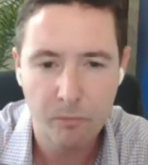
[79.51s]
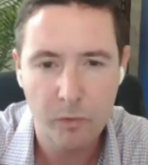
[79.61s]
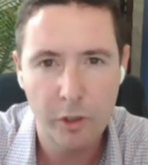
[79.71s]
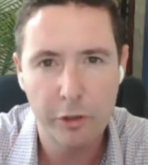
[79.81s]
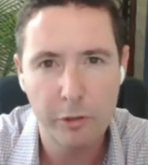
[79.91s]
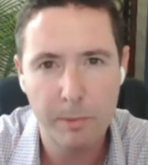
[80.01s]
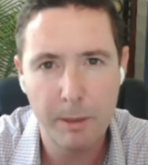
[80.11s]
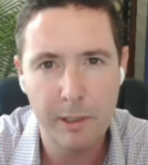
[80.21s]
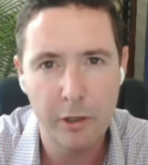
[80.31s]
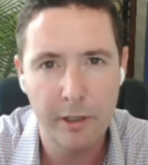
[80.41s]
you know, you're
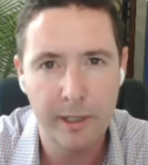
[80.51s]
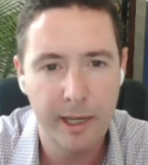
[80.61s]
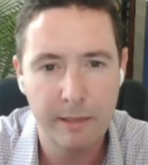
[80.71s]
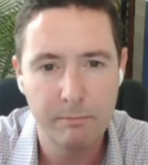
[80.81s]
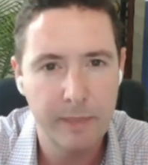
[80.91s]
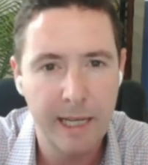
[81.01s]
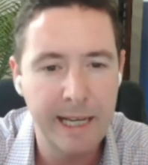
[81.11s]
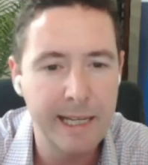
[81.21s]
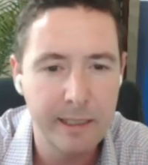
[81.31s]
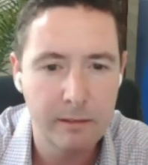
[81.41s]
probably looking at
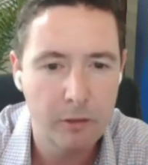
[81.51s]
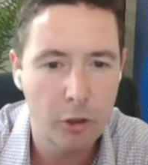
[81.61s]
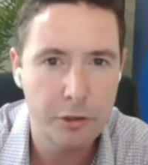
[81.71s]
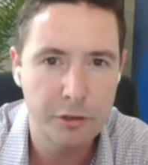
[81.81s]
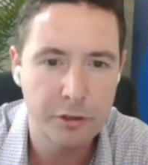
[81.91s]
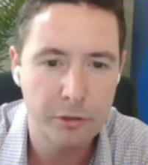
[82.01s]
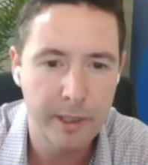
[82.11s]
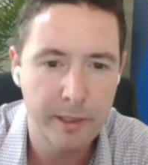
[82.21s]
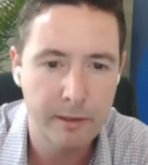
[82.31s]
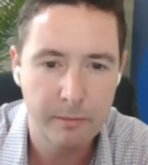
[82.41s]
80 auctions a
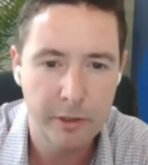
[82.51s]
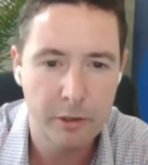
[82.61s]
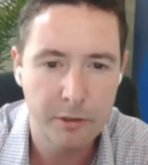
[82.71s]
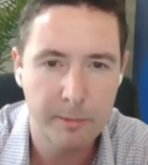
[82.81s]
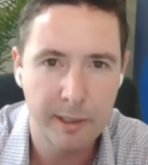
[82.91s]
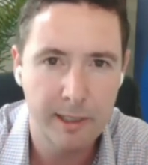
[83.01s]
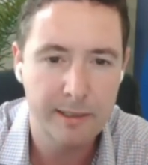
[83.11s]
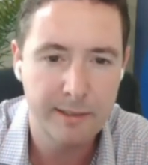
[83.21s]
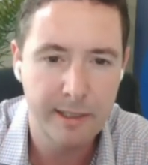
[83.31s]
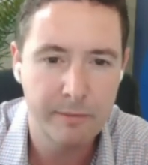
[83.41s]
week, you know, something
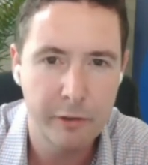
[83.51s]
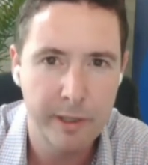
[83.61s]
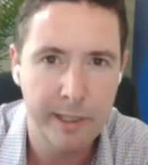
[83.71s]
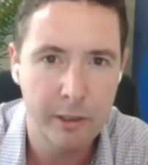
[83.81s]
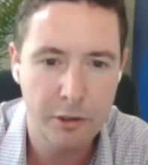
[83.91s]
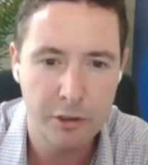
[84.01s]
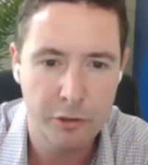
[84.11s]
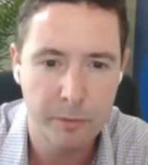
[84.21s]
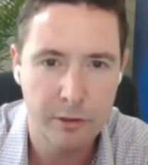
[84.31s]
like 70 or 80 auctions a week.